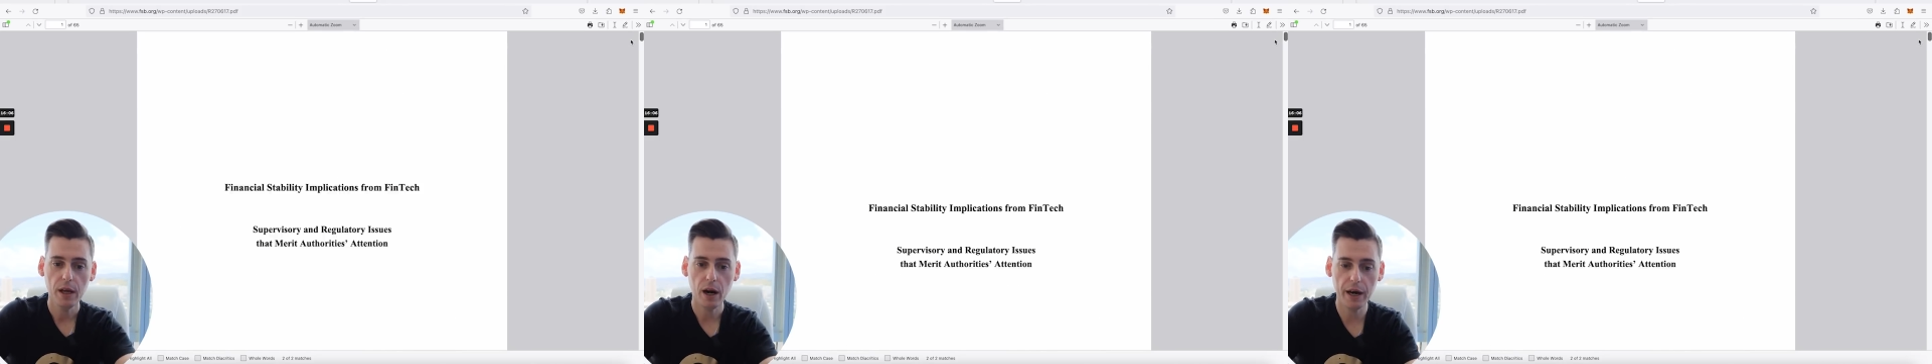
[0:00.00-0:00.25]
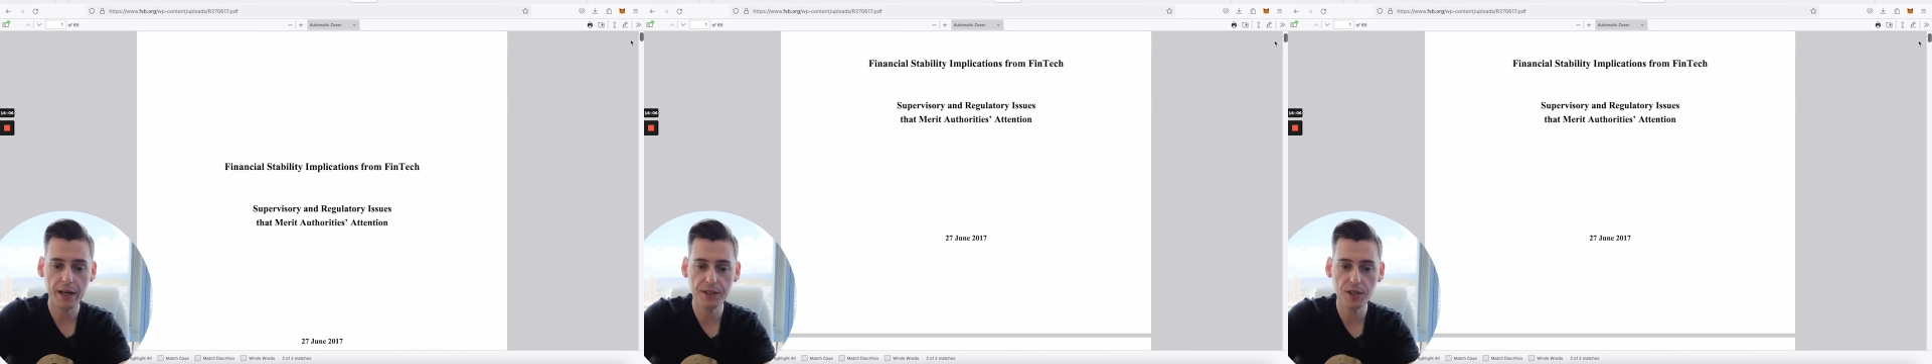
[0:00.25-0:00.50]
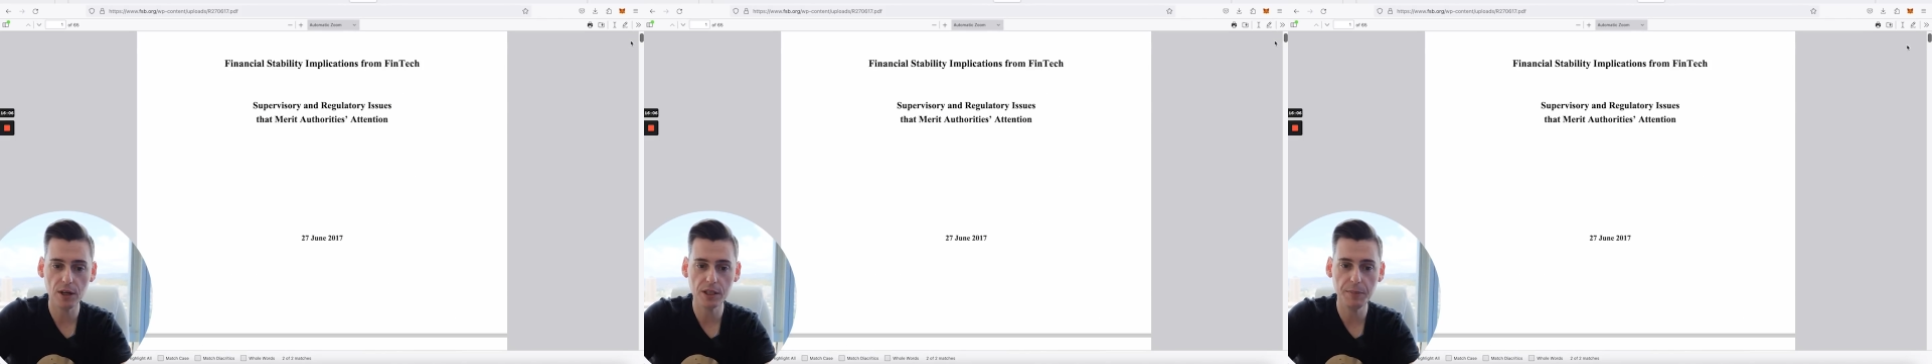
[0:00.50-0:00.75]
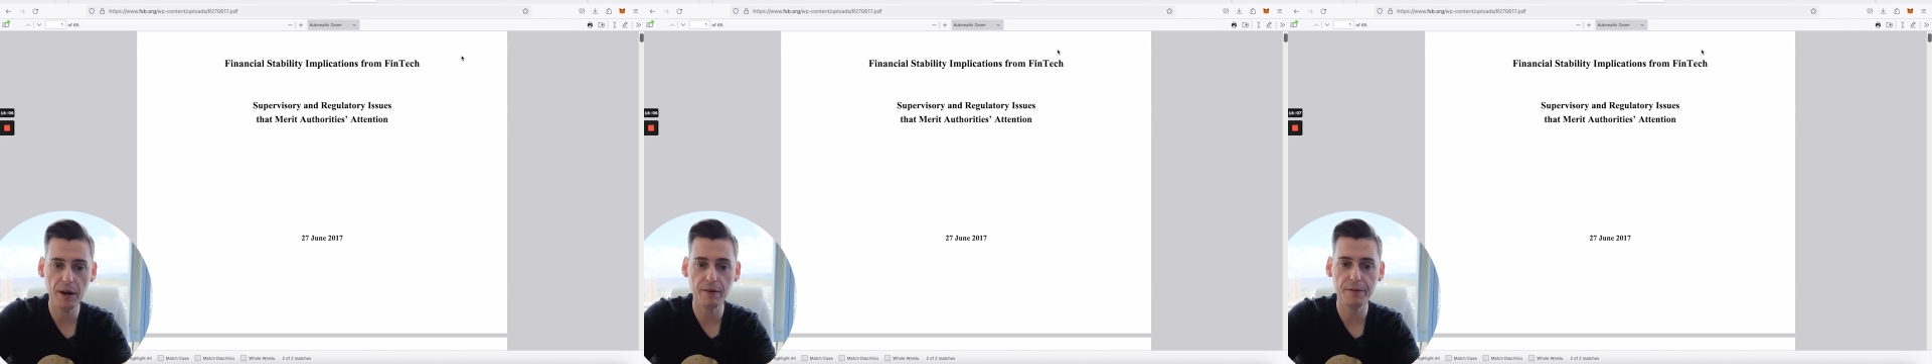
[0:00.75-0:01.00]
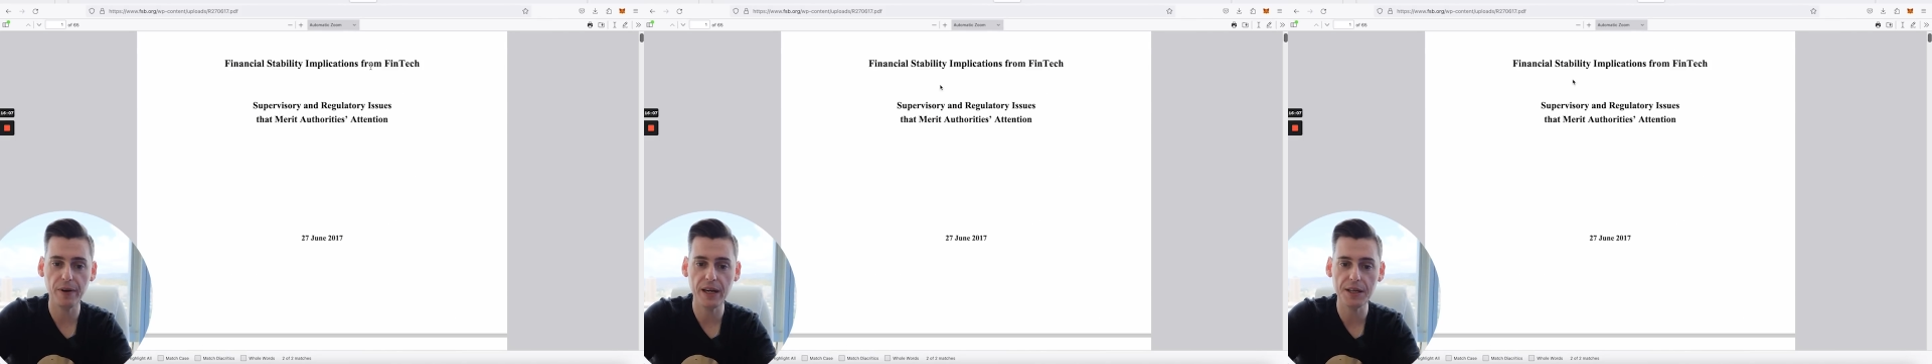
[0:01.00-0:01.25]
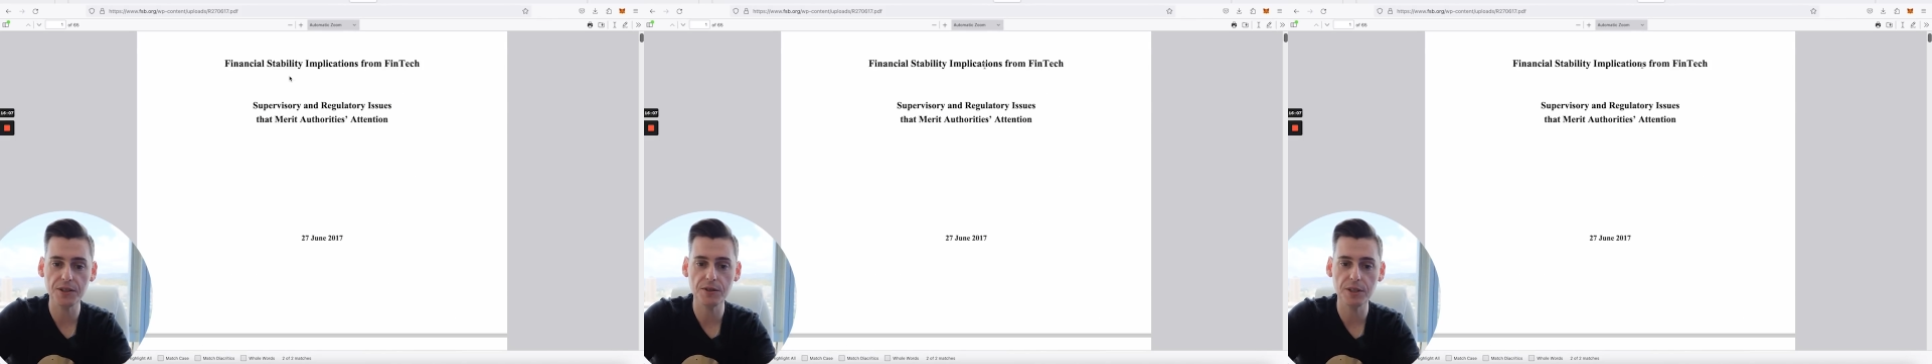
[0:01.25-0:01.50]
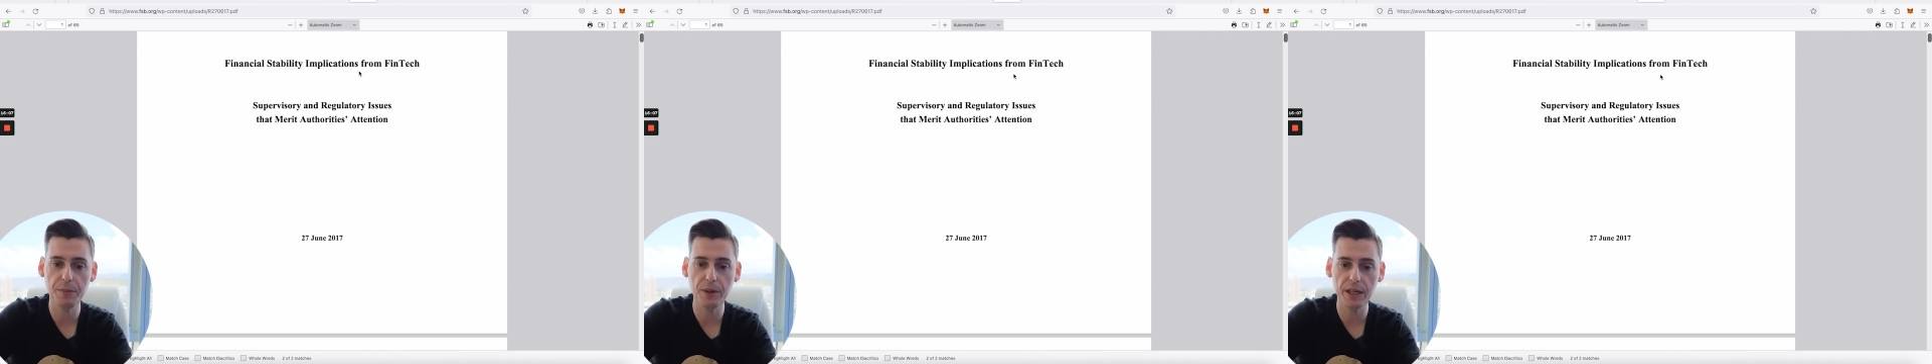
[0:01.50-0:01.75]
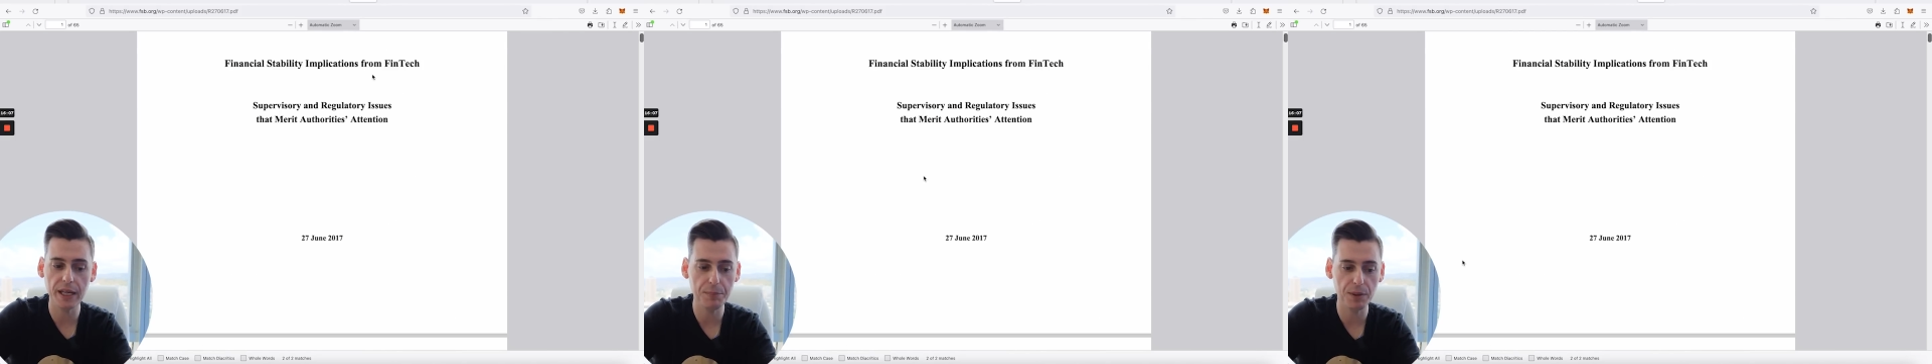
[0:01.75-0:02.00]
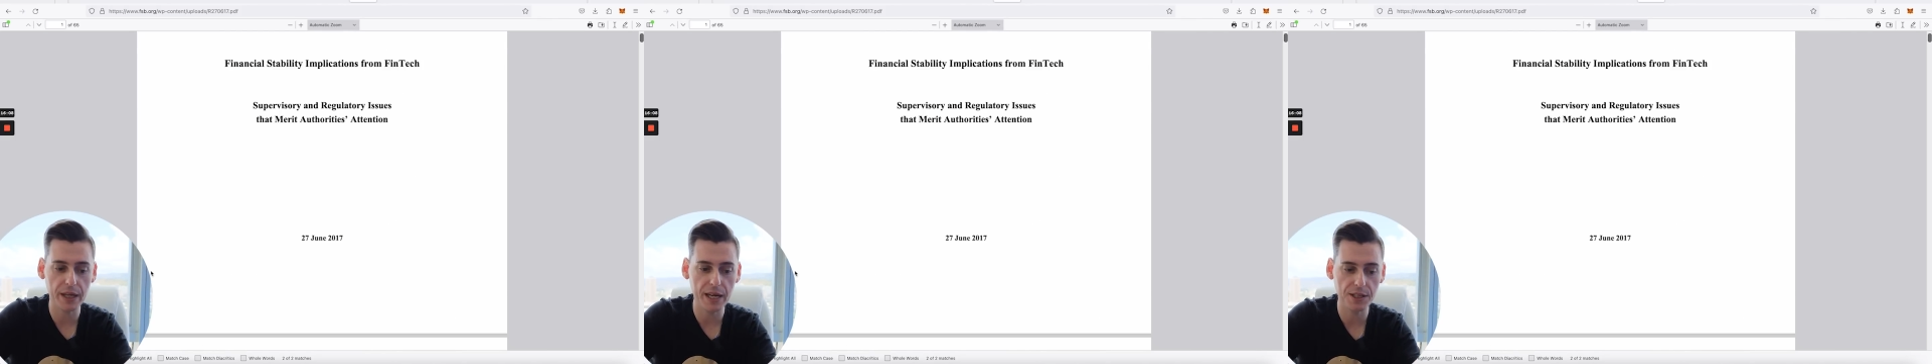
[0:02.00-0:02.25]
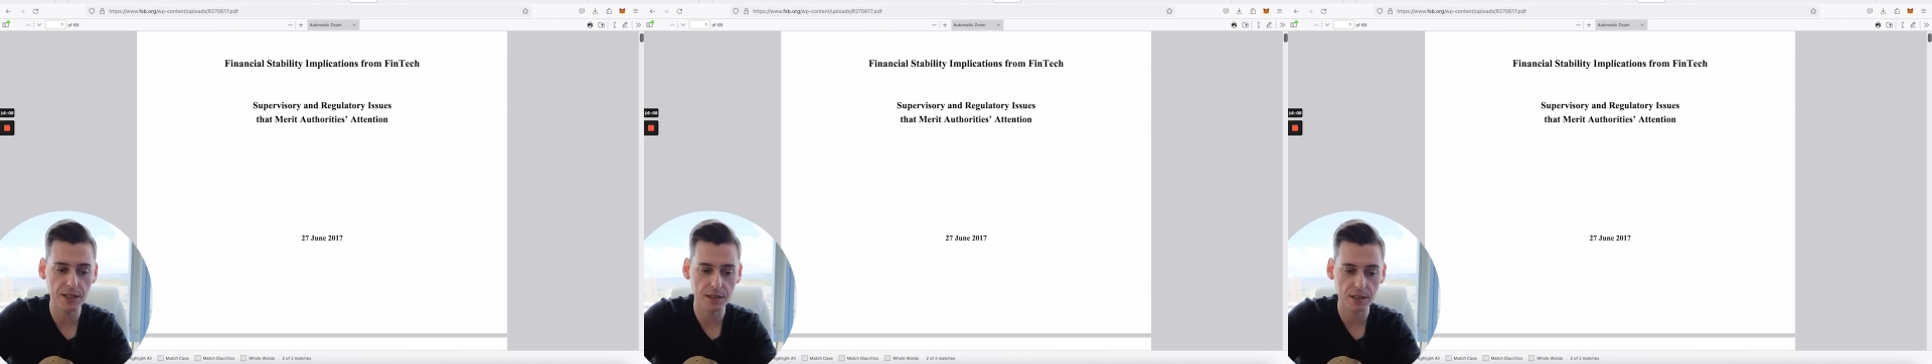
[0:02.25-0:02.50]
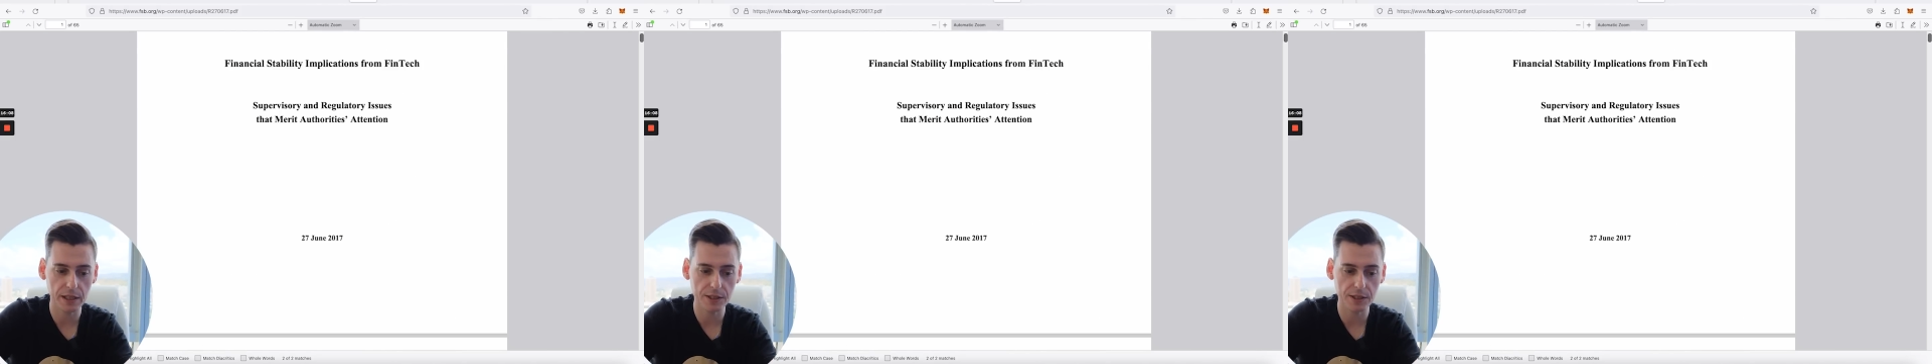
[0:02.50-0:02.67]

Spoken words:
All right, it talks about financial stability implications.